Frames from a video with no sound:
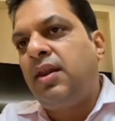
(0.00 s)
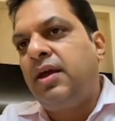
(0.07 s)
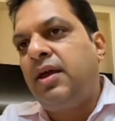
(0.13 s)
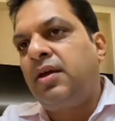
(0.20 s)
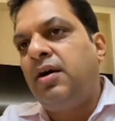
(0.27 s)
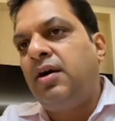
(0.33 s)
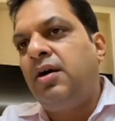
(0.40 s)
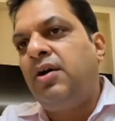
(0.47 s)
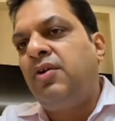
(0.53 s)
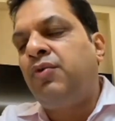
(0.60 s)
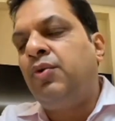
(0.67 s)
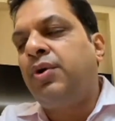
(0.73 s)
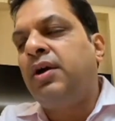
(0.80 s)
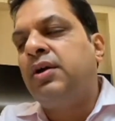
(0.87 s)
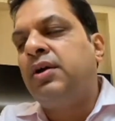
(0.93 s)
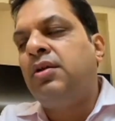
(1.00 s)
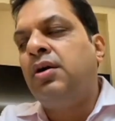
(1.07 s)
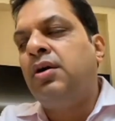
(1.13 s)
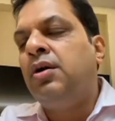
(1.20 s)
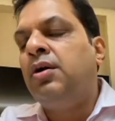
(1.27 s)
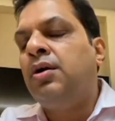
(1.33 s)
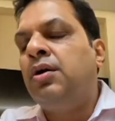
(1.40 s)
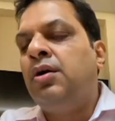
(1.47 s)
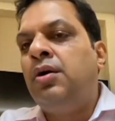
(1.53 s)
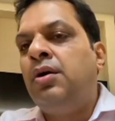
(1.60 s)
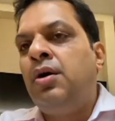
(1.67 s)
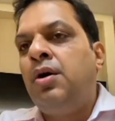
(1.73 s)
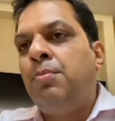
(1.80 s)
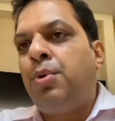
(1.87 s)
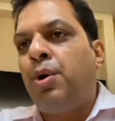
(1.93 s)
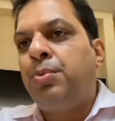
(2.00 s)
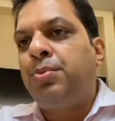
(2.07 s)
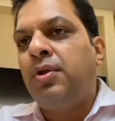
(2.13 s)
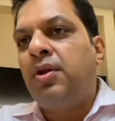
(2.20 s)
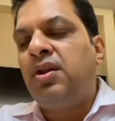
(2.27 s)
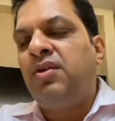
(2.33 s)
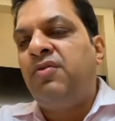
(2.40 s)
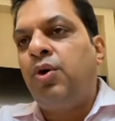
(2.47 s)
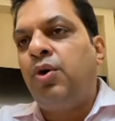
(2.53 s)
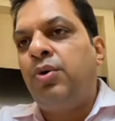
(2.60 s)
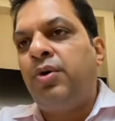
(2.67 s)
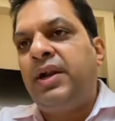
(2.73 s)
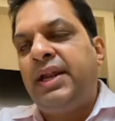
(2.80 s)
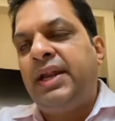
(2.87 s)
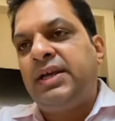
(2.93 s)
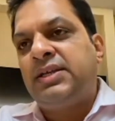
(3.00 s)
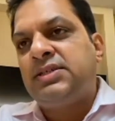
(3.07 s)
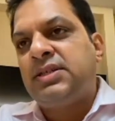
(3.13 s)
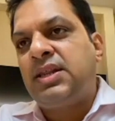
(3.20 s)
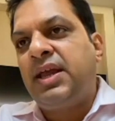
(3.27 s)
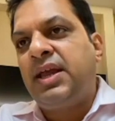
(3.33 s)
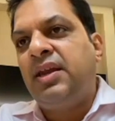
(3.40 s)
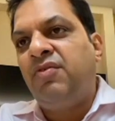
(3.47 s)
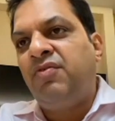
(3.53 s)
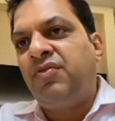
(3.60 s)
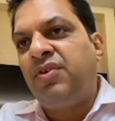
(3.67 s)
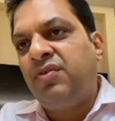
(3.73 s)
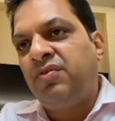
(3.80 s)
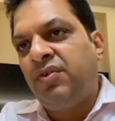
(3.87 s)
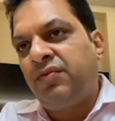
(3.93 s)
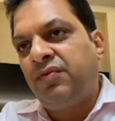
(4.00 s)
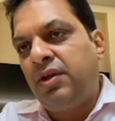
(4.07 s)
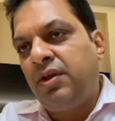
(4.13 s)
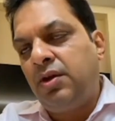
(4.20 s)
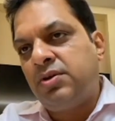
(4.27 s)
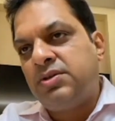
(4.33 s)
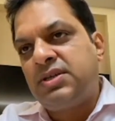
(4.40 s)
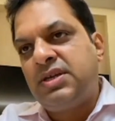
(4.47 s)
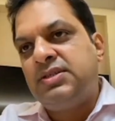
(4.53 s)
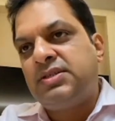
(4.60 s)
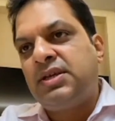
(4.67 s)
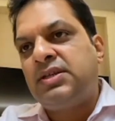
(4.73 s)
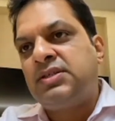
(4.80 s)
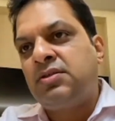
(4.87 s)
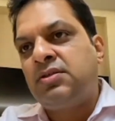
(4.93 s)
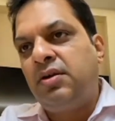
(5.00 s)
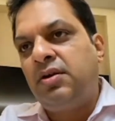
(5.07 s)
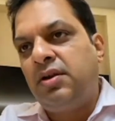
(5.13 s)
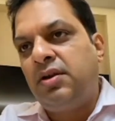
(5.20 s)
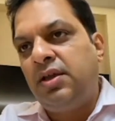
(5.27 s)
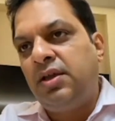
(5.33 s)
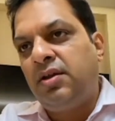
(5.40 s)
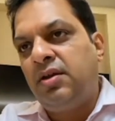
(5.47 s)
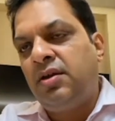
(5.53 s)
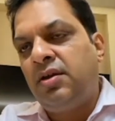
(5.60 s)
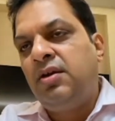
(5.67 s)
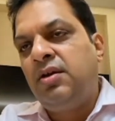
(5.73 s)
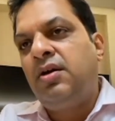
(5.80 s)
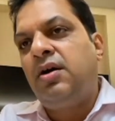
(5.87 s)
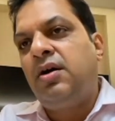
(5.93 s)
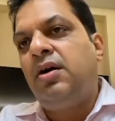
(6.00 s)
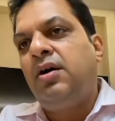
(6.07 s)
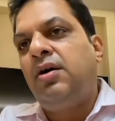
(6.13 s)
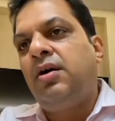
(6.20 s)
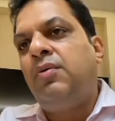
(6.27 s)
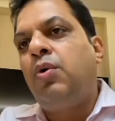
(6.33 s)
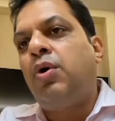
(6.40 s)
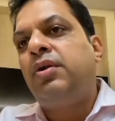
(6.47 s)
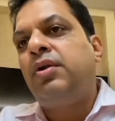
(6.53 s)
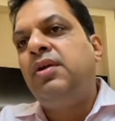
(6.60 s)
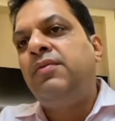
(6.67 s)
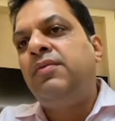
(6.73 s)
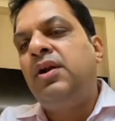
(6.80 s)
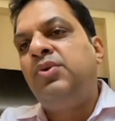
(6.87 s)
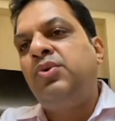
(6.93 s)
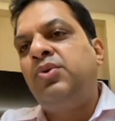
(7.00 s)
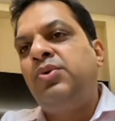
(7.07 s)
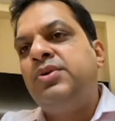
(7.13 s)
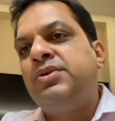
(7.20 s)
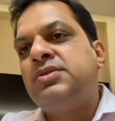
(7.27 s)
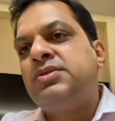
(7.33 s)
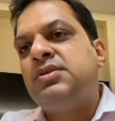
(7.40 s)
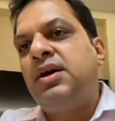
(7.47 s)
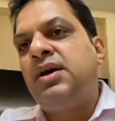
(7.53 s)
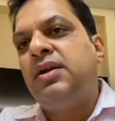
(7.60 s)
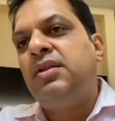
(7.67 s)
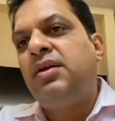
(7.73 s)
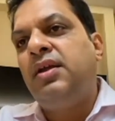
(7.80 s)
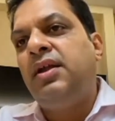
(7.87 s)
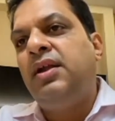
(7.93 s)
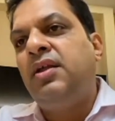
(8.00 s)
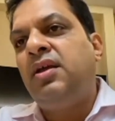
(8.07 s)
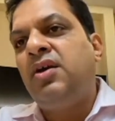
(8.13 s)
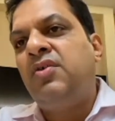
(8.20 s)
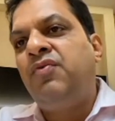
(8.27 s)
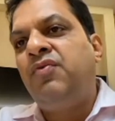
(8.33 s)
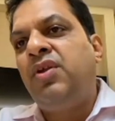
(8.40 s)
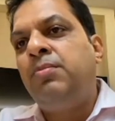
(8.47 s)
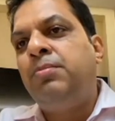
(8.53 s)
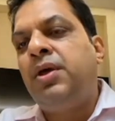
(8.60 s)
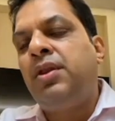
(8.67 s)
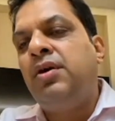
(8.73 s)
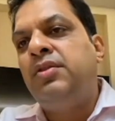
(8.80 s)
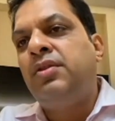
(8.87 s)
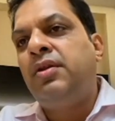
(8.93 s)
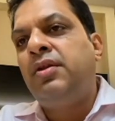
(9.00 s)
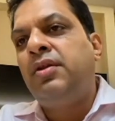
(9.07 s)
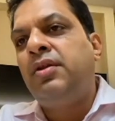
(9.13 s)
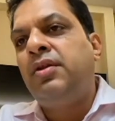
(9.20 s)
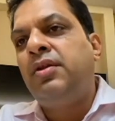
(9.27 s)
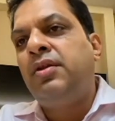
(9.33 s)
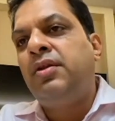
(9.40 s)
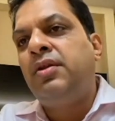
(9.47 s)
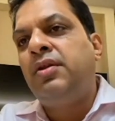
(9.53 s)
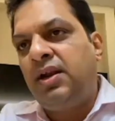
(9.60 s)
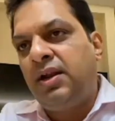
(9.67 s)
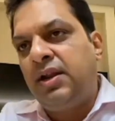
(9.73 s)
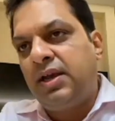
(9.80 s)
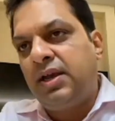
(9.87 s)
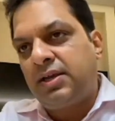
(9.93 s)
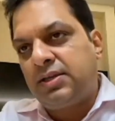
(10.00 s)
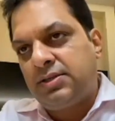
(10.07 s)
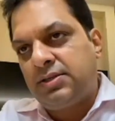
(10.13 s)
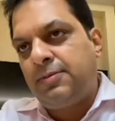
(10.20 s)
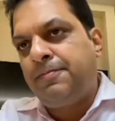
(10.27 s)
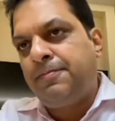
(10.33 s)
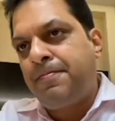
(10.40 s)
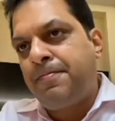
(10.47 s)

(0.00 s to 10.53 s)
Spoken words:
Like if you take the popularly followed indexes like Nifty 50 or Sensex 30, what they will do is that the ETF will mirror the returns of the index.